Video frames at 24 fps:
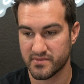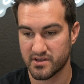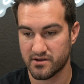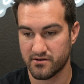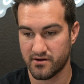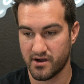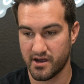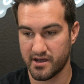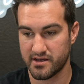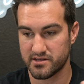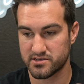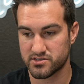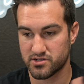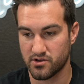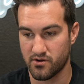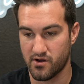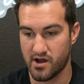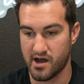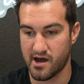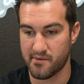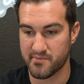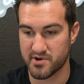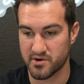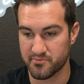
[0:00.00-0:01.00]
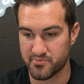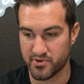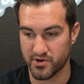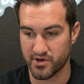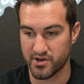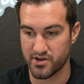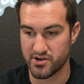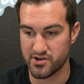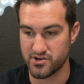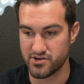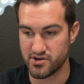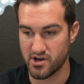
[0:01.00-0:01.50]
right? So I'm going to
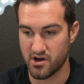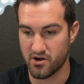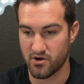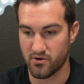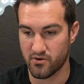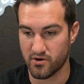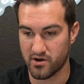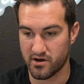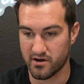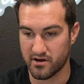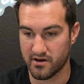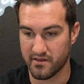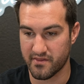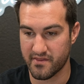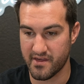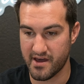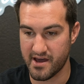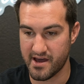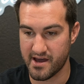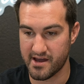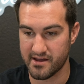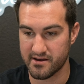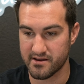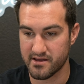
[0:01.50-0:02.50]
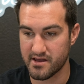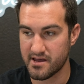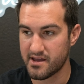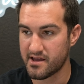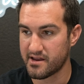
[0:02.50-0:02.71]
put no on that.